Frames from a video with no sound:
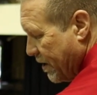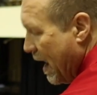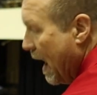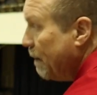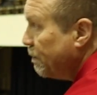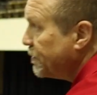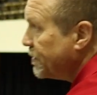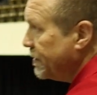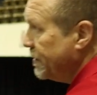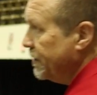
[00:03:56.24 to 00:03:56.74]
are
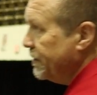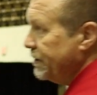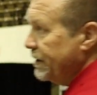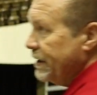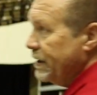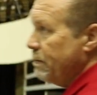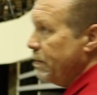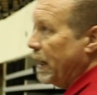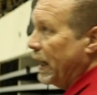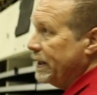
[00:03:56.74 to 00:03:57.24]

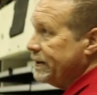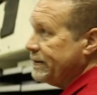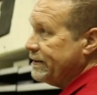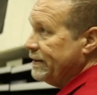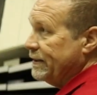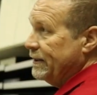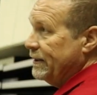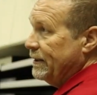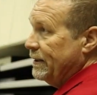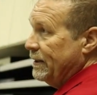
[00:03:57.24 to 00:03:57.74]
absolutely the
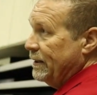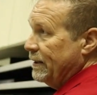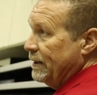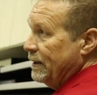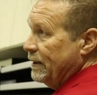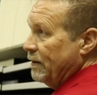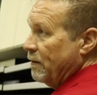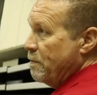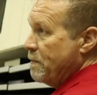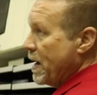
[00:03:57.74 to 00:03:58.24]
best.
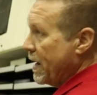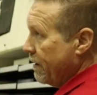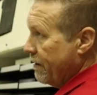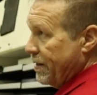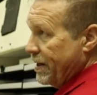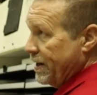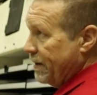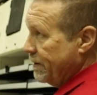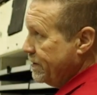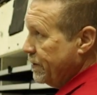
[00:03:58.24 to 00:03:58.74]
Better
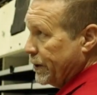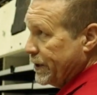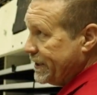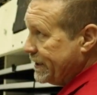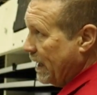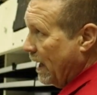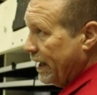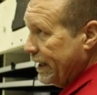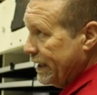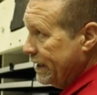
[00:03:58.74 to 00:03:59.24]
than a twist
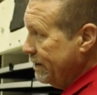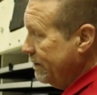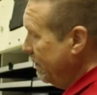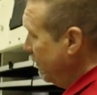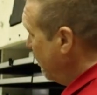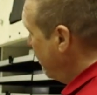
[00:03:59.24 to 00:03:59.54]
socket.